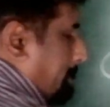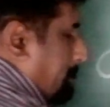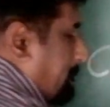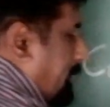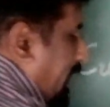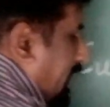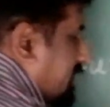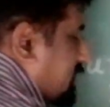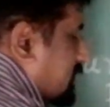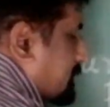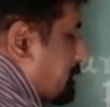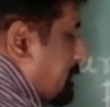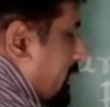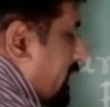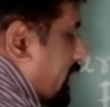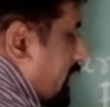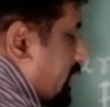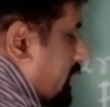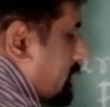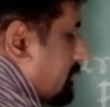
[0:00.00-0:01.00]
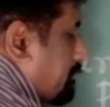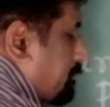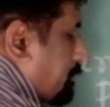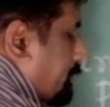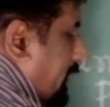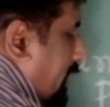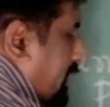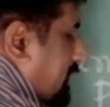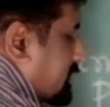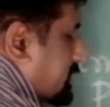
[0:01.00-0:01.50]
Base period
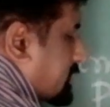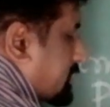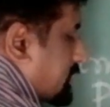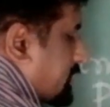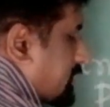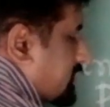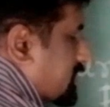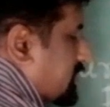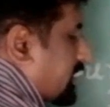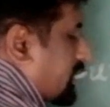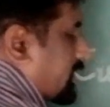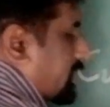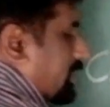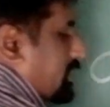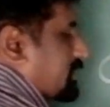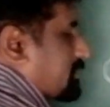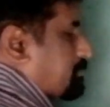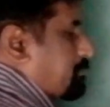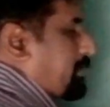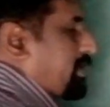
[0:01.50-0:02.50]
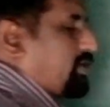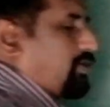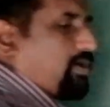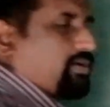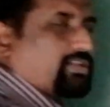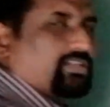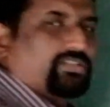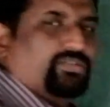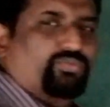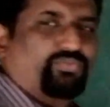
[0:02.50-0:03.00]
price is taken as P0.
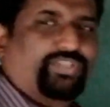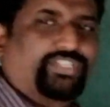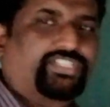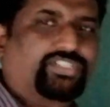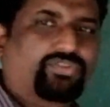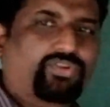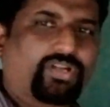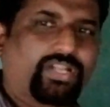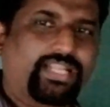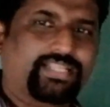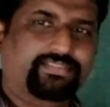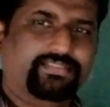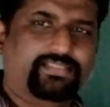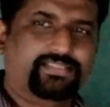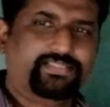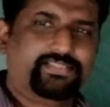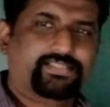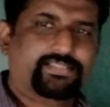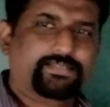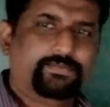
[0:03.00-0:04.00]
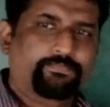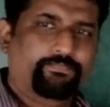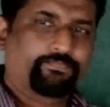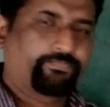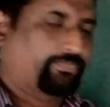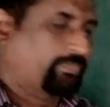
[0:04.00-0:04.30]
We do not like this.